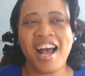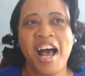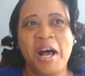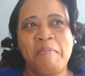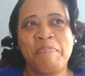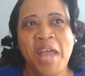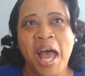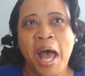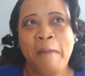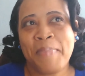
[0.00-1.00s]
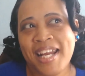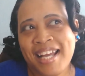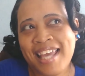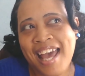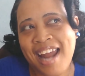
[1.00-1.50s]
But
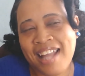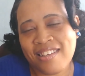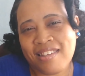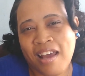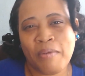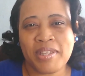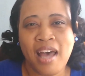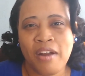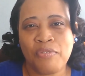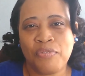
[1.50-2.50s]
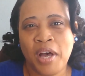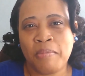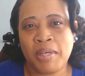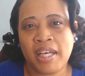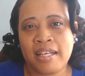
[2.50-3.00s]
again, I just thought it was kind of fun
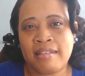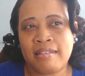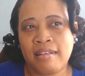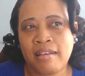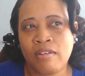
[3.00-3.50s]
because,